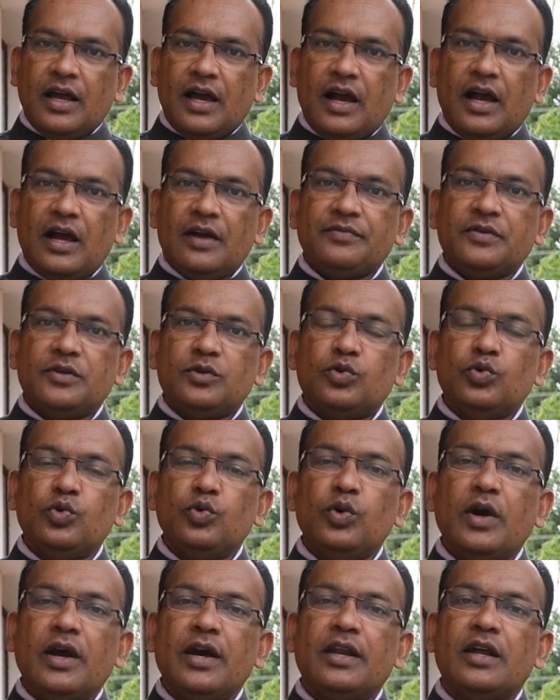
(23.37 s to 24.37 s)
after
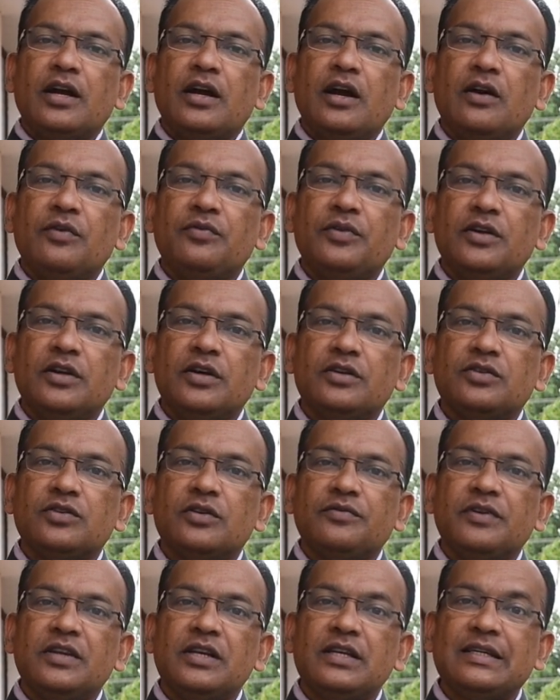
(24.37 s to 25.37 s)
2.5 years
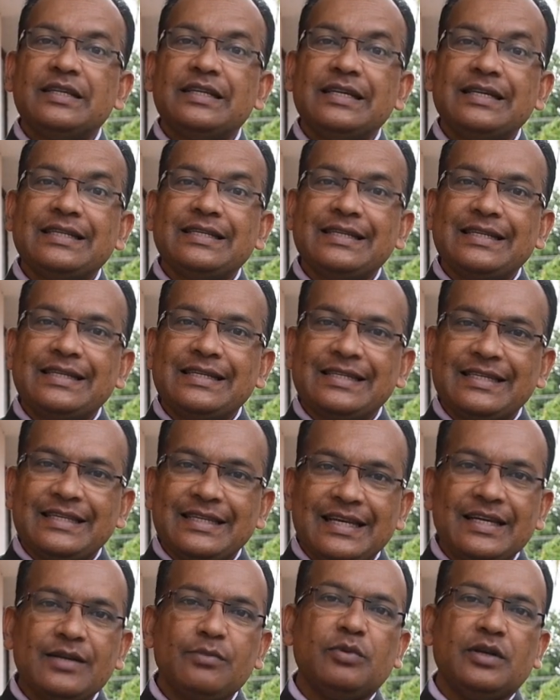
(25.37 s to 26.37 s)
of intense
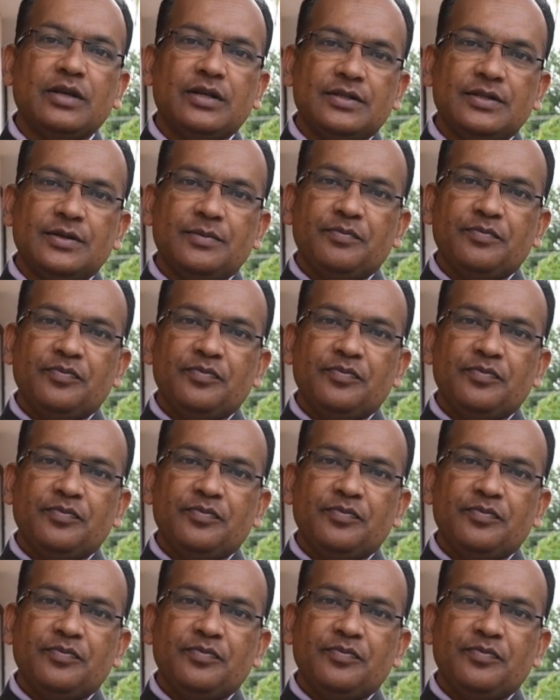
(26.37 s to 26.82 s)
discernment.